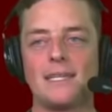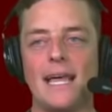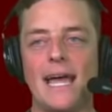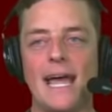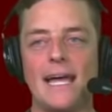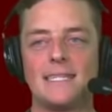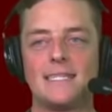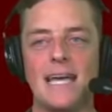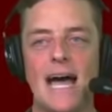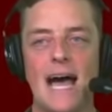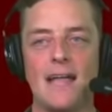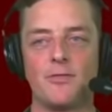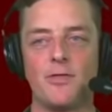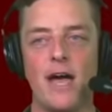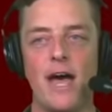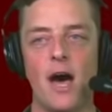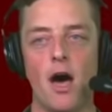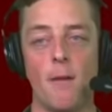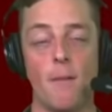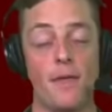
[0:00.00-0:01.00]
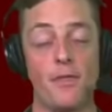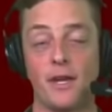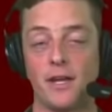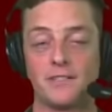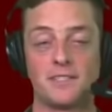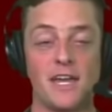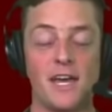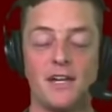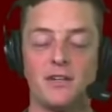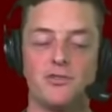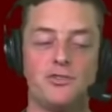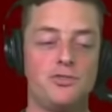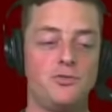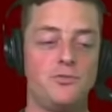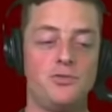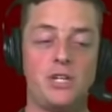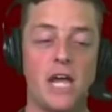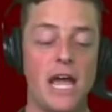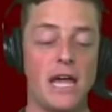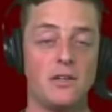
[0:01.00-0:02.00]
Lance at the helm? I think it's going to
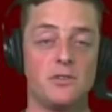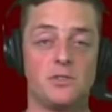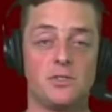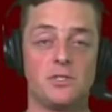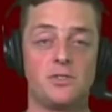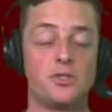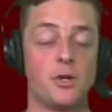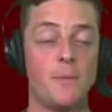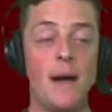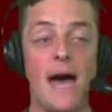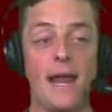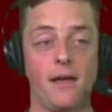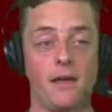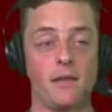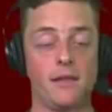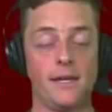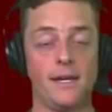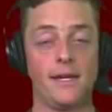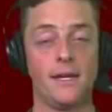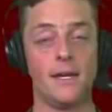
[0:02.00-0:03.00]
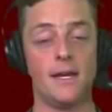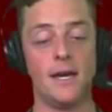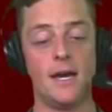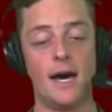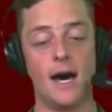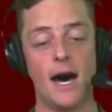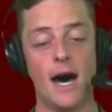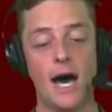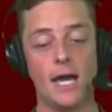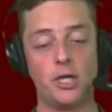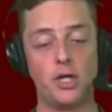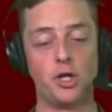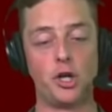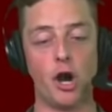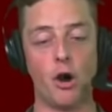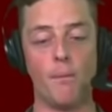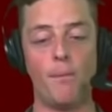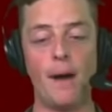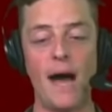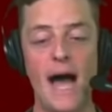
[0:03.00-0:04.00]
change dramatically. You
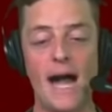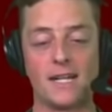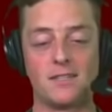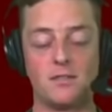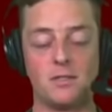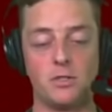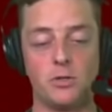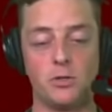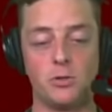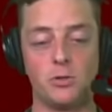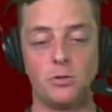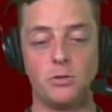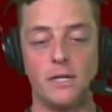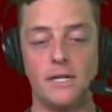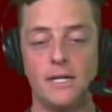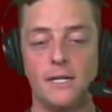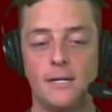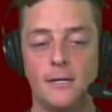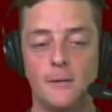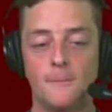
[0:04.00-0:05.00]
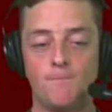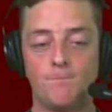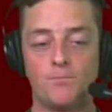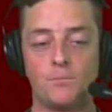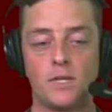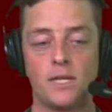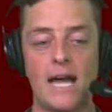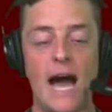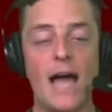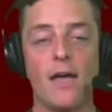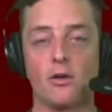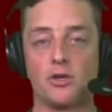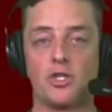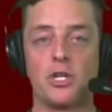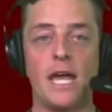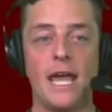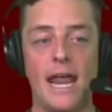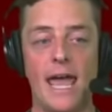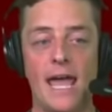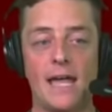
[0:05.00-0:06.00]
go back to Kyle
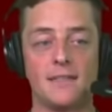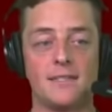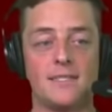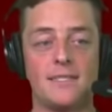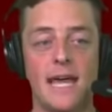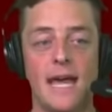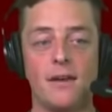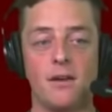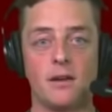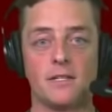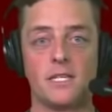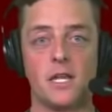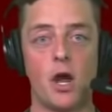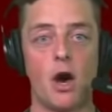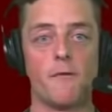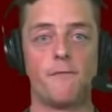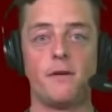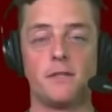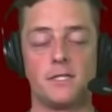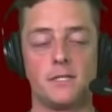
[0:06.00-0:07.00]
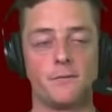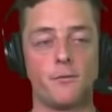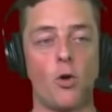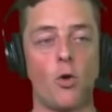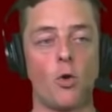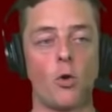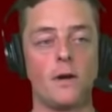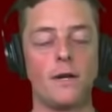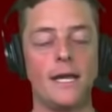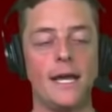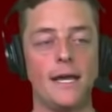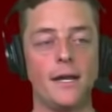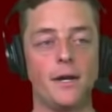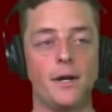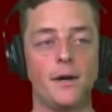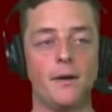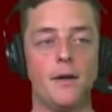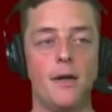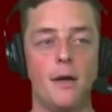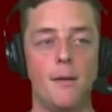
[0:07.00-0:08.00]
Shanahan's tenure as an offensive
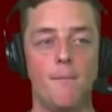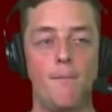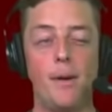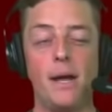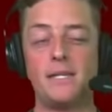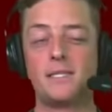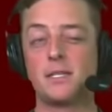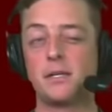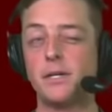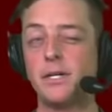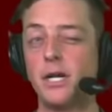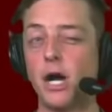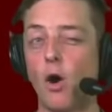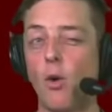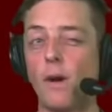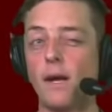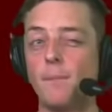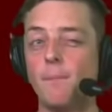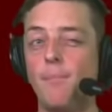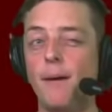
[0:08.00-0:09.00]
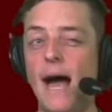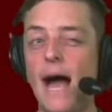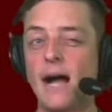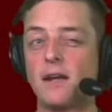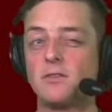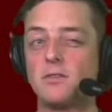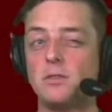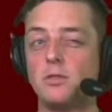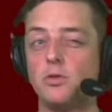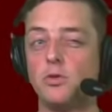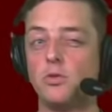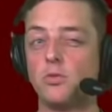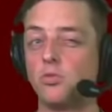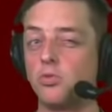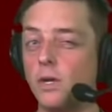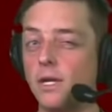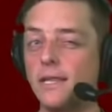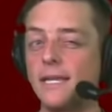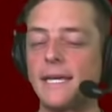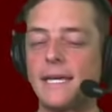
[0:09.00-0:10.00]
coordinator, basically going back to
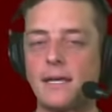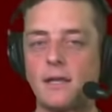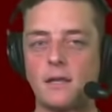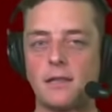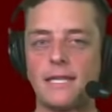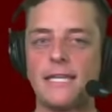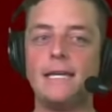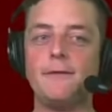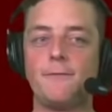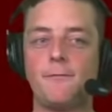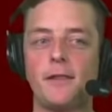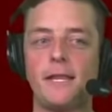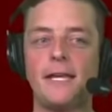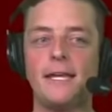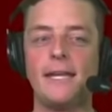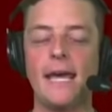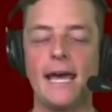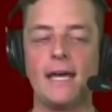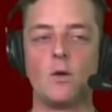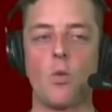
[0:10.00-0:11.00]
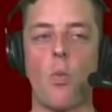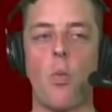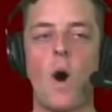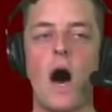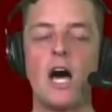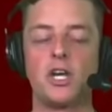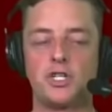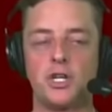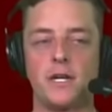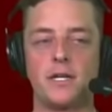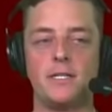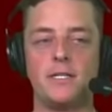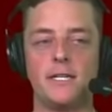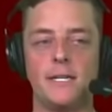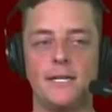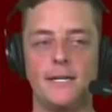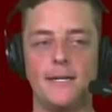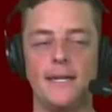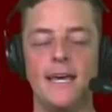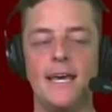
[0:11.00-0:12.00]
really Cleveland and
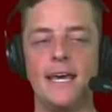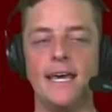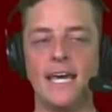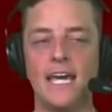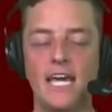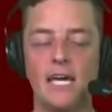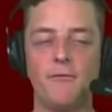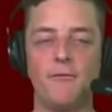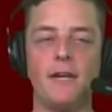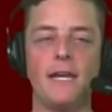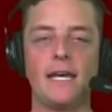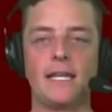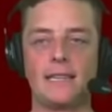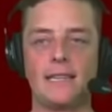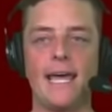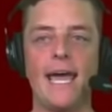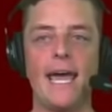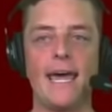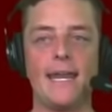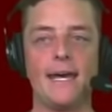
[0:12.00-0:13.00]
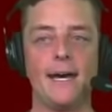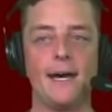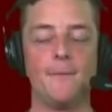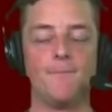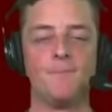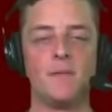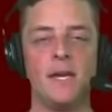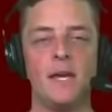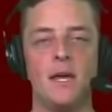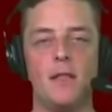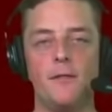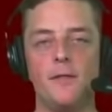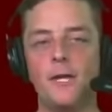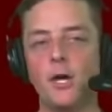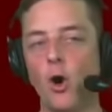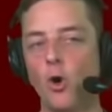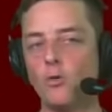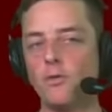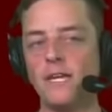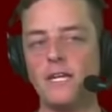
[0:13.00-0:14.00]
Washington, even Atlanta,
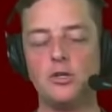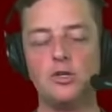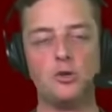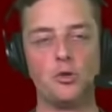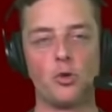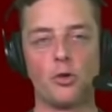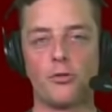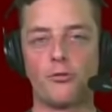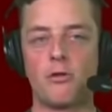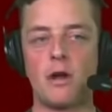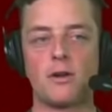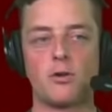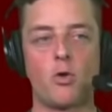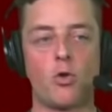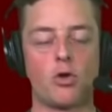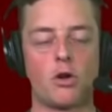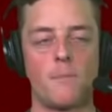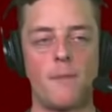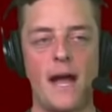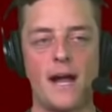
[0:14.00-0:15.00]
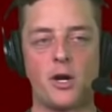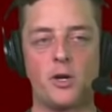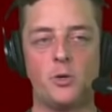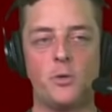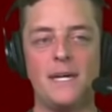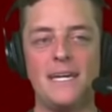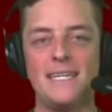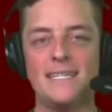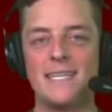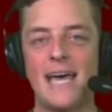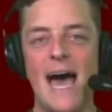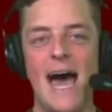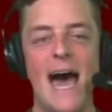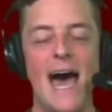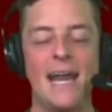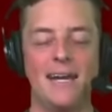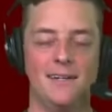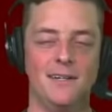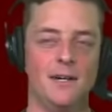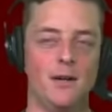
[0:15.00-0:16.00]
the only dual threat quarterback who he's
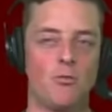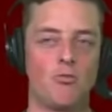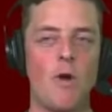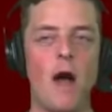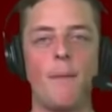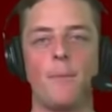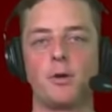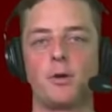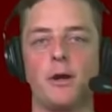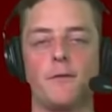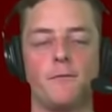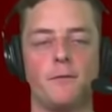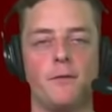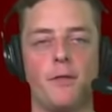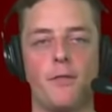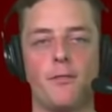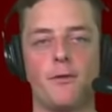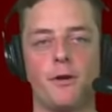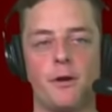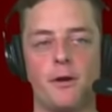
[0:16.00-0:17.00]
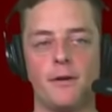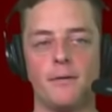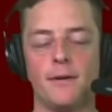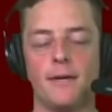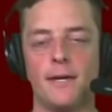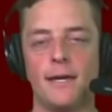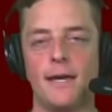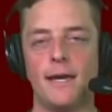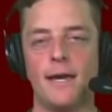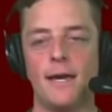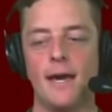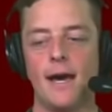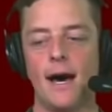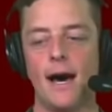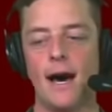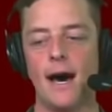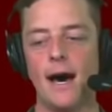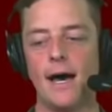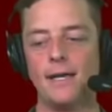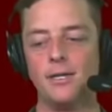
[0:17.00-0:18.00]
had, Robert Griffin
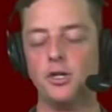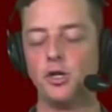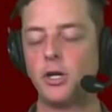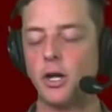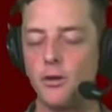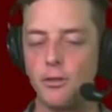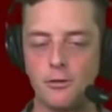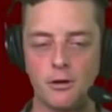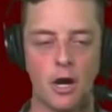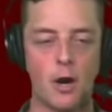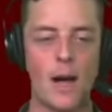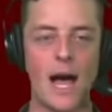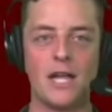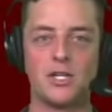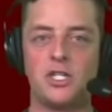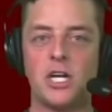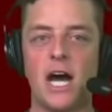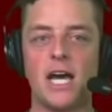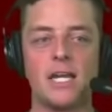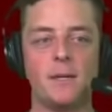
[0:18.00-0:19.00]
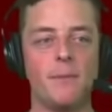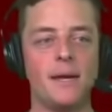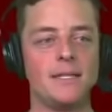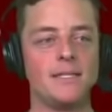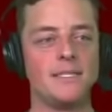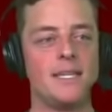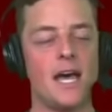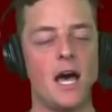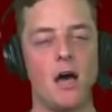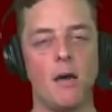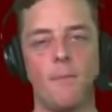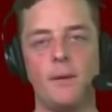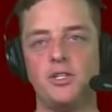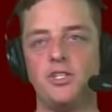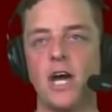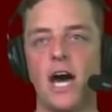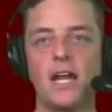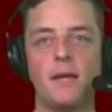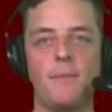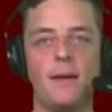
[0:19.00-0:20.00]
III. You can throw out Johnny Manziel, but
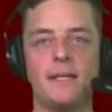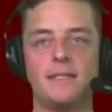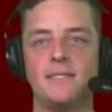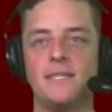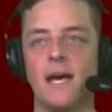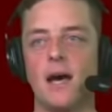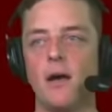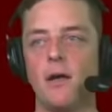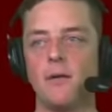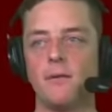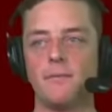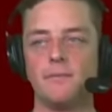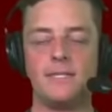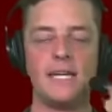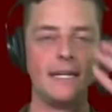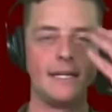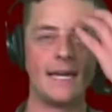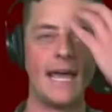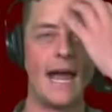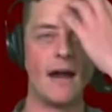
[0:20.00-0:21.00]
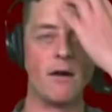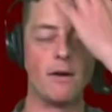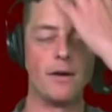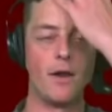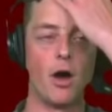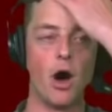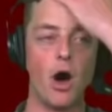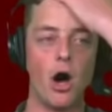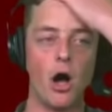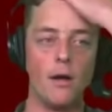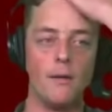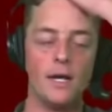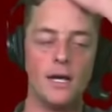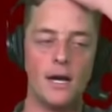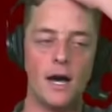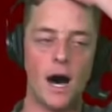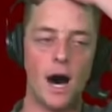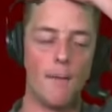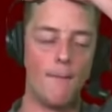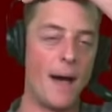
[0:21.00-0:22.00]
Johnny Manziel didn't care at all
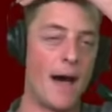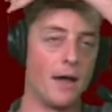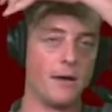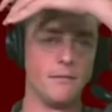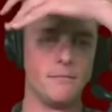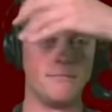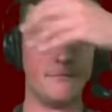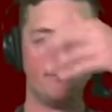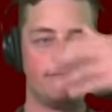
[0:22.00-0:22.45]
about